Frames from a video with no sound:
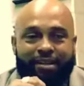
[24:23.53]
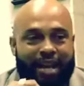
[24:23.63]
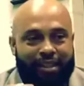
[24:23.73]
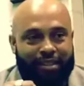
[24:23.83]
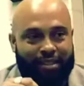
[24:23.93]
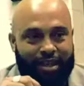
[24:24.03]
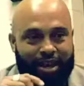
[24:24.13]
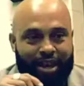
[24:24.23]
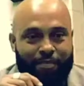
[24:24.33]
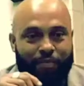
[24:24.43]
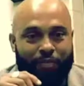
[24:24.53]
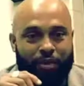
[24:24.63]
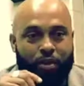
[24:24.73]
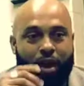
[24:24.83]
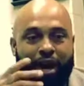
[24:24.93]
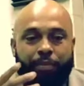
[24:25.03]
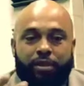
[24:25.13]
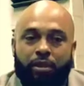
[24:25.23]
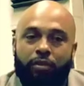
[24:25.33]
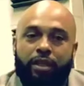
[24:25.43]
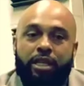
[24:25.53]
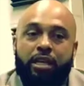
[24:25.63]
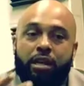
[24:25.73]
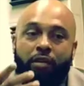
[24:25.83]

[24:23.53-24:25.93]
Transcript: That's your opportunity